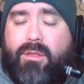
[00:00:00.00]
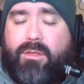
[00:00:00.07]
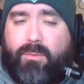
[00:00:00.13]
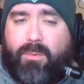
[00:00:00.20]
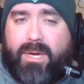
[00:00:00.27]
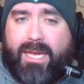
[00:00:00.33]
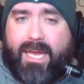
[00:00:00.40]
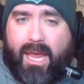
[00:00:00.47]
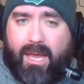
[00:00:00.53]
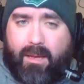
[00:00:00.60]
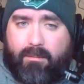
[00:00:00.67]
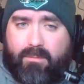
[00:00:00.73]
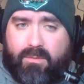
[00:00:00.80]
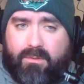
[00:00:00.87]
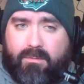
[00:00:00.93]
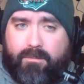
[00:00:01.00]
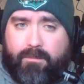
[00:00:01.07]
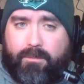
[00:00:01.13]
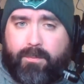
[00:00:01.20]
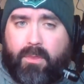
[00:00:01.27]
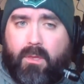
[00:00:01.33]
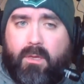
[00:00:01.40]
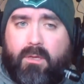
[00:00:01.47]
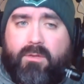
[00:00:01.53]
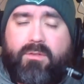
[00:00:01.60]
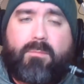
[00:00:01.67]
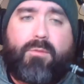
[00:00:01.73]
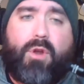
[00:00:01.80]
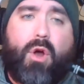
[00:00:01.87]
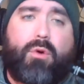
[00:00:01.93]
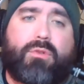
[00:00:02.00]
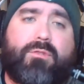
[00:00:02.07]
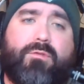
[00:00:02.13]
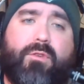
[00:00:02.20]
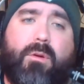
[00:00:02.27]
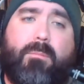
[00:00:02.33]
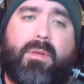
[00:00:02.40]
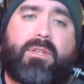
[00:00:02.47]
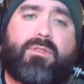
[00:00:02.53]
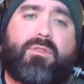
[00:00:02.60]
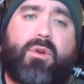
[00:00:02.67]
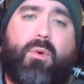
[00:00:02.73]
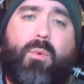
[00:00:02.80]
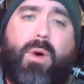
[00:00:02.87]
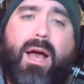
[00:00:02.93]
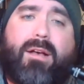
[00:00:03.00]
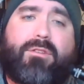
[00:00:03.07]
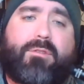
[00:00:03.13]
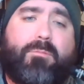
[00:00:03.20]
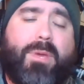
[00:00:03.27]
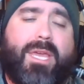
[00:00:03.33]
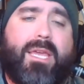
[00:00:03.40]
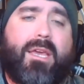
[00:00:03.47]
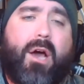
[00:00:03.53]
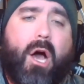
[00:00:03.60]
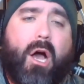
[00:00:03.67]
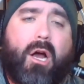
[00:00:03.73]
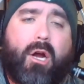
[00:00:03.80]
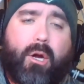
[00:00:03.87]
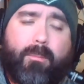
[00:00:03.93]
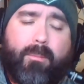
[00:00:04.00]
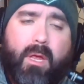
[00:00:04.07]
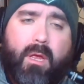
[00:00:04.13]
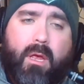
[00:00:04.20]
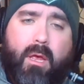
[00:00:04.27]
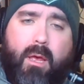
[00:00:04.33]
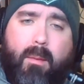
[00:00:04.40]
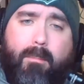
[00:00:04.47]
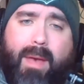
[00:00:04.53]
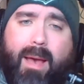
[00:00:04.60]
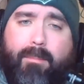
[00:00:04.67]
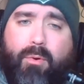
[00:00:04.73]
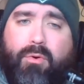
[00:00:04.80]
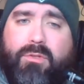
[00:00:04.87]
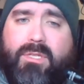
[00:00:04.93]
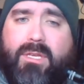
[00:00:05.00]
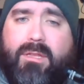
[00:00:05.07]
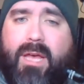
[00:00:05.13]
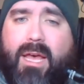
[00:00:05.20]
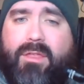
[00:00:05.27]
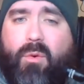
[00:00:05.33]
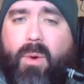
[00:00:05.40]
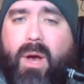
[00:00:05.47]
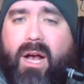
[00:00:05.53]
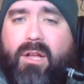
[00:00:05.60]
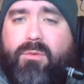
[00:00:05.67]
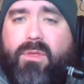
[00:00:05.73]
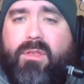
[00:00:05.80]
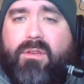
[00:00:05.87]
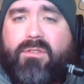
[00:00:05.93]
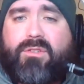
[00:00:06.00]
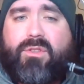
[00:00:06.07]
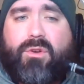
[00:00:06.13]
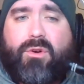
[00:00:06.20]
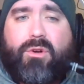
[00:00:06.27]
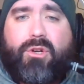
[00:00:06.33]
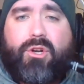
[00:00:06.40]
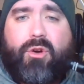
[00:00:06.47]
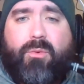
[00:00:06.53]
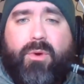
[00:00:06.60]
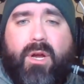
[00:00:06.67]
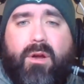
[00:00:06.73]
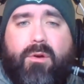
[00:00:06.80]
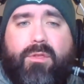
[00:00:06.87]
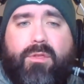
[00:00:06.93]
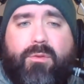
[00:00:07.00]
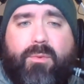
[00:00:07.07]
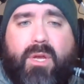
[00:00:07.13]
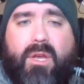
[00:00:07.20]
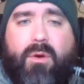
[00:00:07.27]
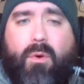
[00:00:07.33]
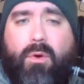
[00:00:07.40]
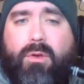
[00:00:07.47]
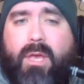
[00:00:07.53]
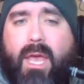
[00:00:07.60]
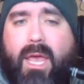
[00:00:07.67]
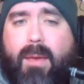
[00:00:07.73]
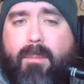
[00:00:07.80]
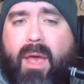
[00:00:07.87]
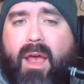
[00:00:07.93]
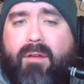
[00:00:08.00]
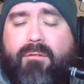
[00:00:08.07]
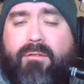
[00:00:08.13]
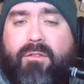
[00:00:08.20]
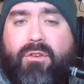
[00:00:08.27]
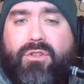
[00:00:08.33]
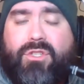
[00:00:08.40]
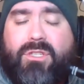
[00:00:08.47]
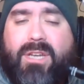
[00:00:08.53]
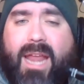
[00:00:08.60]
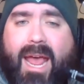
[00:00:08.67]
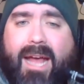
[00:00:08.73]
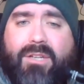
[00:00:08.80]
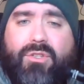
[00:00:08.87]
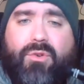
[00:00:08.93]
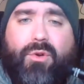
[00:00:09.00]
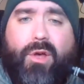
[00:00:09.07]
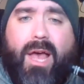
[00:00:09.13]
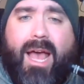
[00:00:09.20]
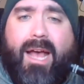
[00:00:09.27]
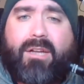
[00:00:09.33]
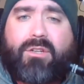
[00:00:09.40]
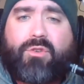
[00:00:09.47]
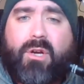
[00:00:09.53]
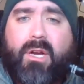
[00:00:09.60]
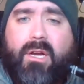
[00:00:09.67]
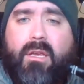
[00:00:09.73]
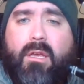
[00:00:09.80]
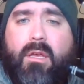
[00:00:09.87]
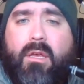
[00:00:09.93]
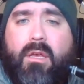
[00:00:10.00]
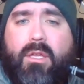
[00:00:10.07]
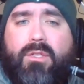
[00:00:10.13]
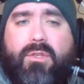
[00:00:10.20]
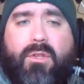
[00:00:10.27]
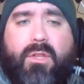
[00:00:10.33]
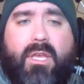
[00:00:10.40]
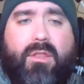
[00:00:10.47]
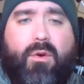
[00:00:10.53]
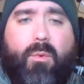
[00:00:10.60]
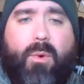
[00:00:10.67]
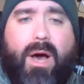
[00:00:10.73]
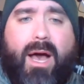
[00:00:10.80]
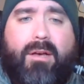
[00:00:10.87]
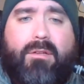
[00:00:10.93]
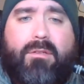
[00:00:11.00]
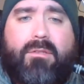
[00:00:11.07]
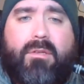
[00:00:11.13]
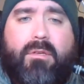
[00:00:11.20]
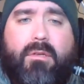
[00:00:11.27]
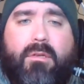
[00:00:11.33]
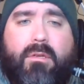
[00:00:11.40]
3 games. Some notes from Minnesota Wild PR. Matt Boldy led the Wild with his 3rd career 3-goal game and 1st natural hat trick to lead the Wild,